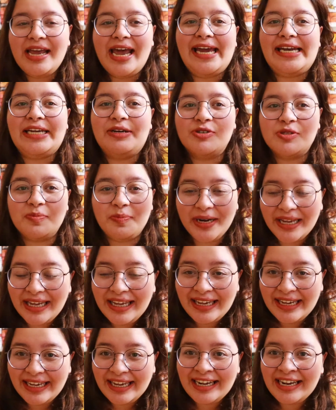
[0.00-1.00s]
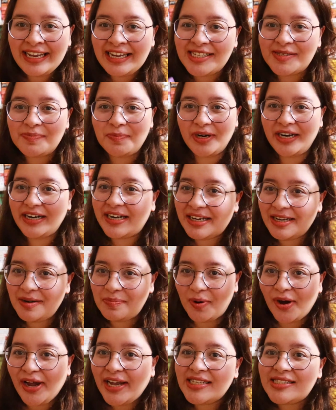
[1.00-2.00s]
and he was bringing in his political
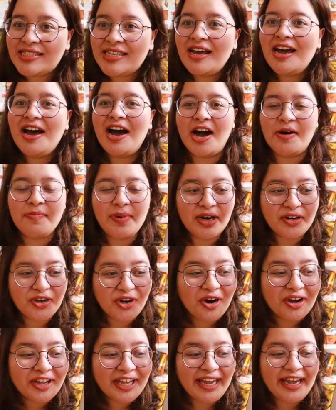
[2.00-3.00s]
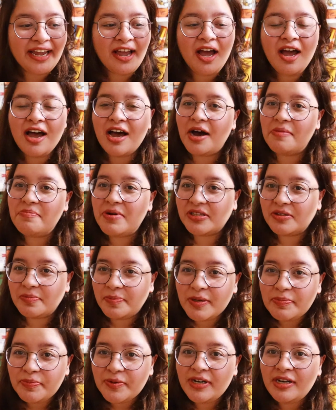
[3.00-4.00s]
points about talking about the
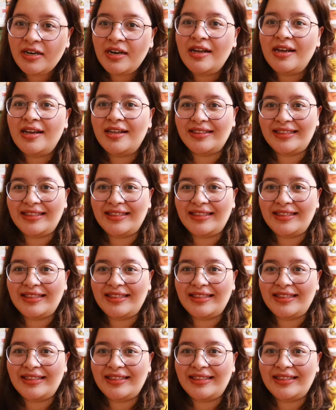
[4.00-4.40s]
people